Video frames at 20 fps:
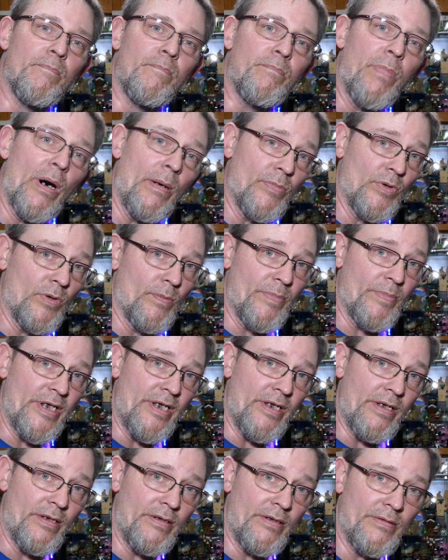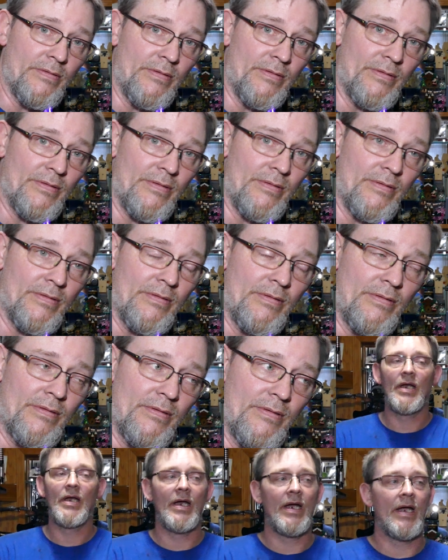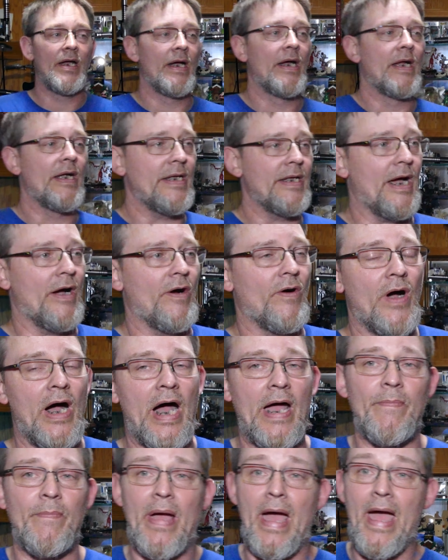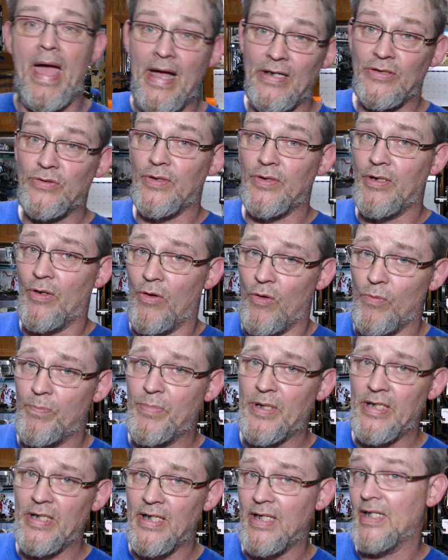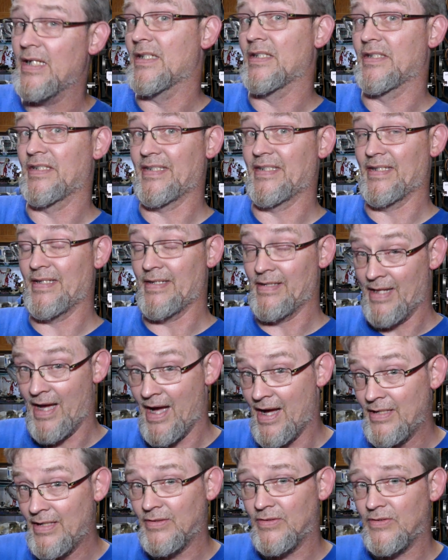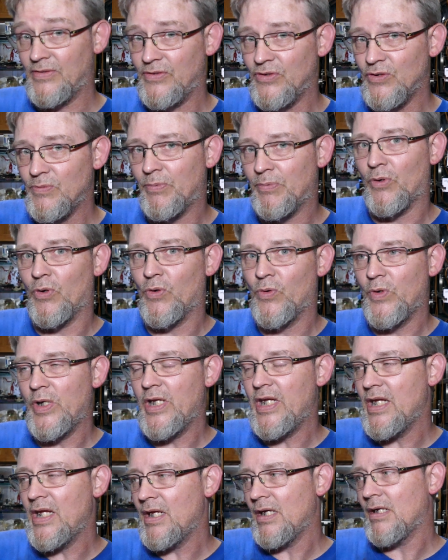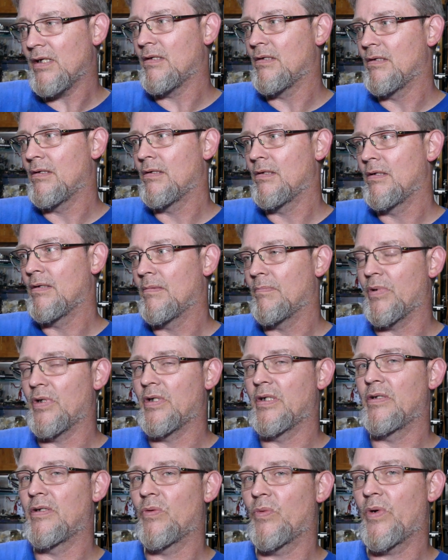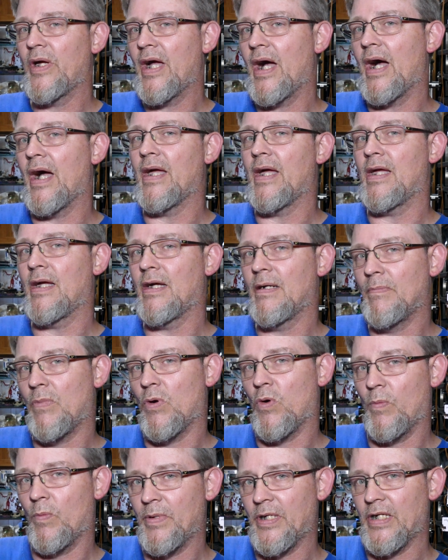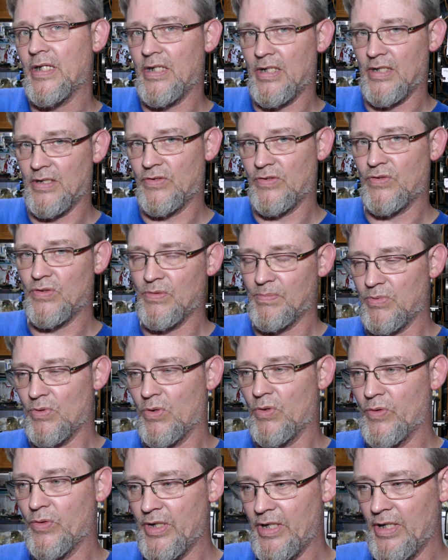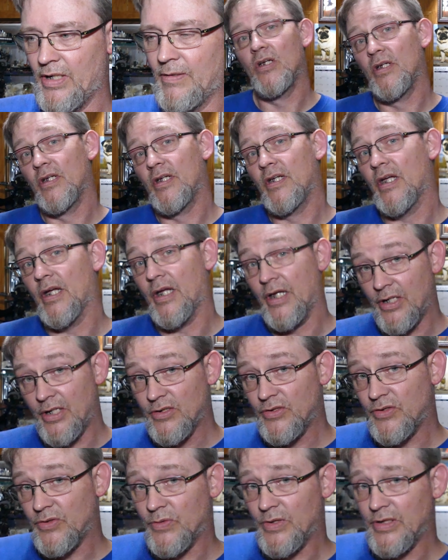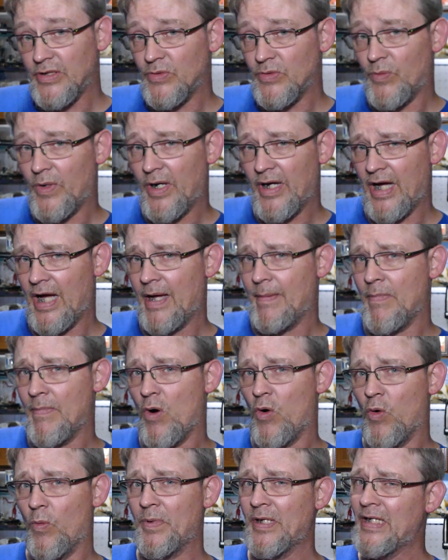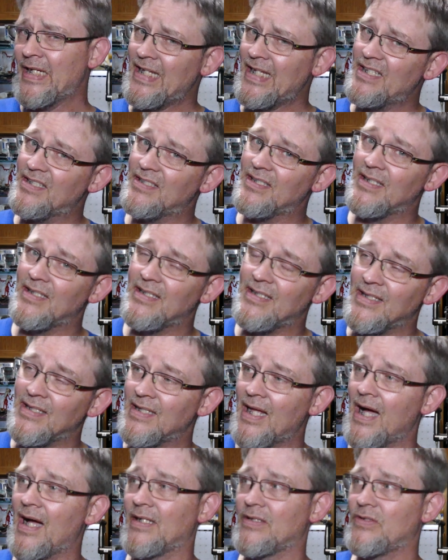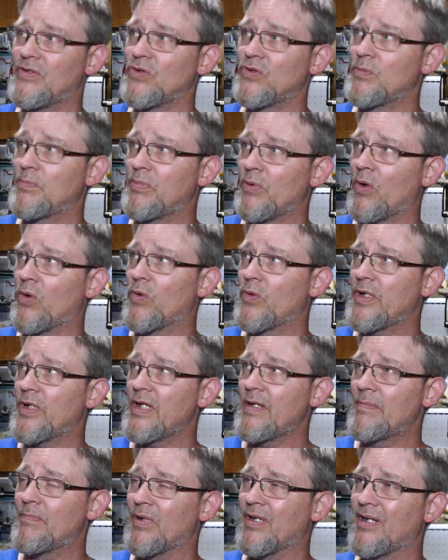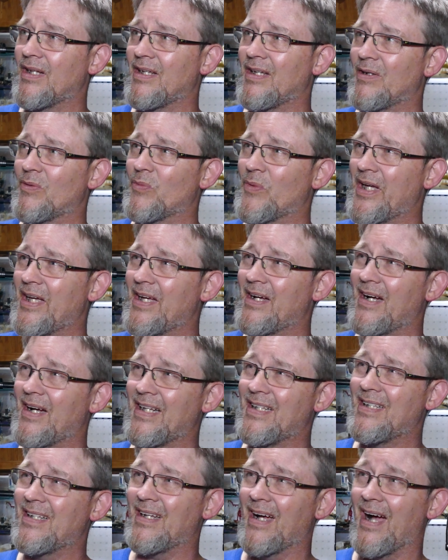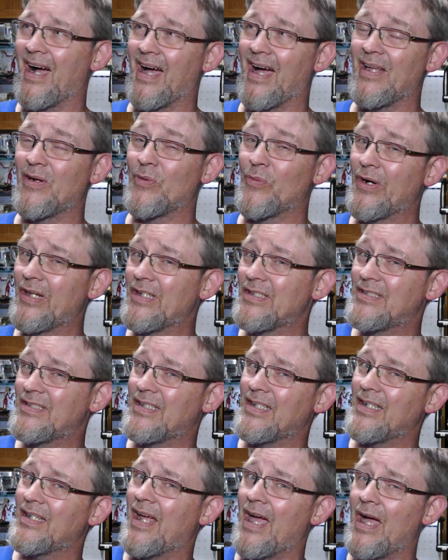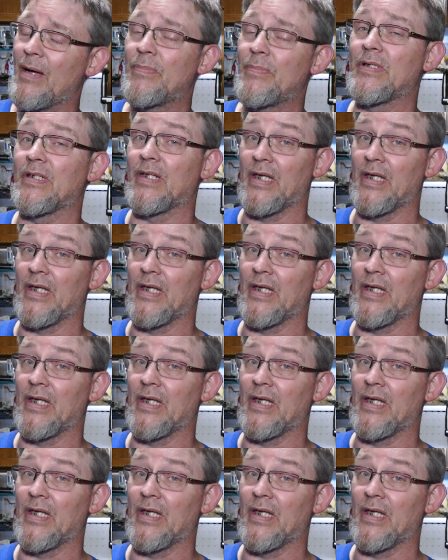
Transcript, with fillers: Bumblebee. Now, I'm actually hoping he is not Super O D, but in a way I am hoping he is Super O D. Here's the reason why I'm hoping he's not Super O D, but in a way I kind of want to see it happen